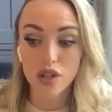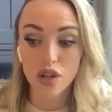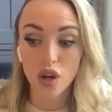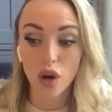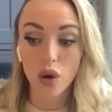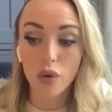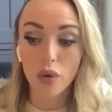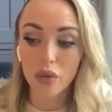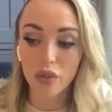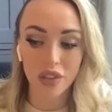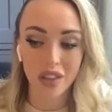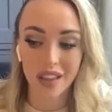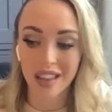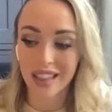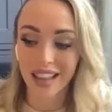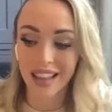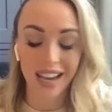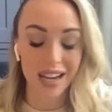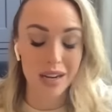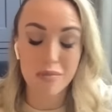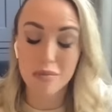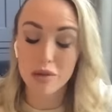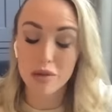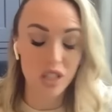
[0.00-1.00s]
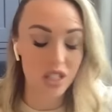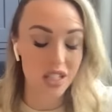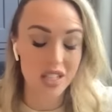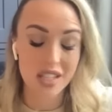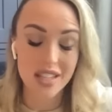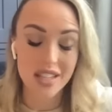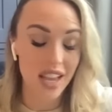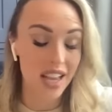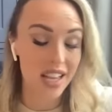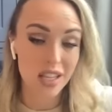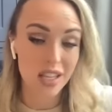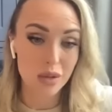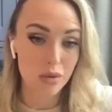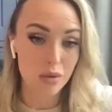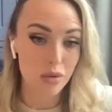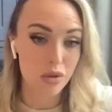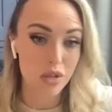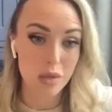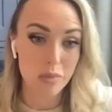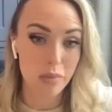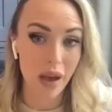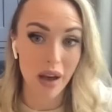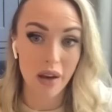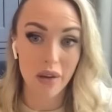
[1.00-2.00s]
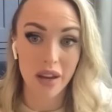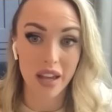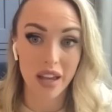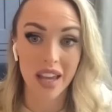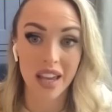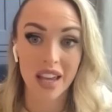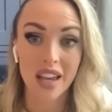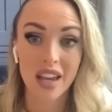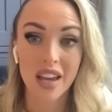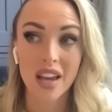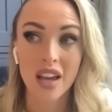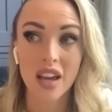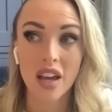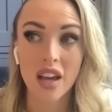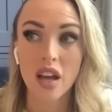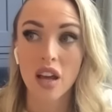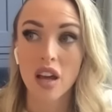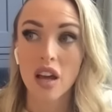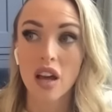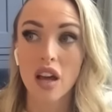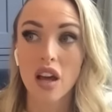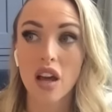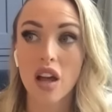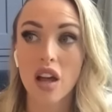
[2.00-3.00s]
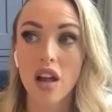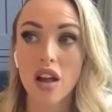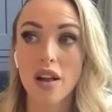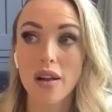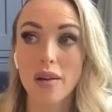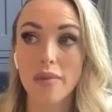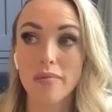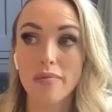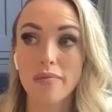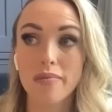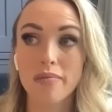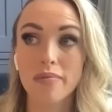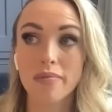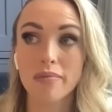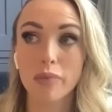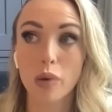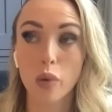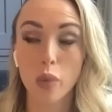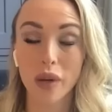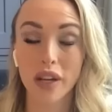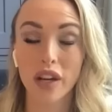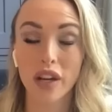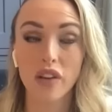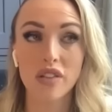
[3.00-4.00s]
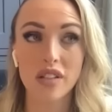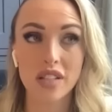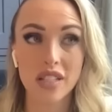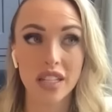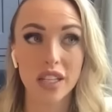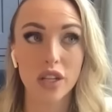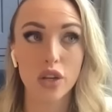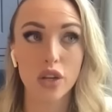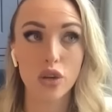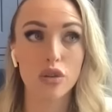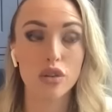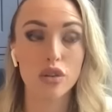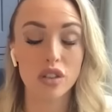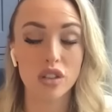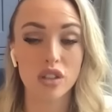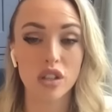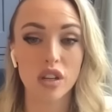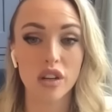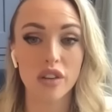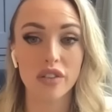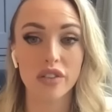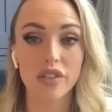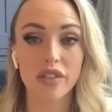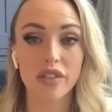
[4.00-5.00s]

don't think they had much to say to us about it. Um, but we'd obviously Google stuff,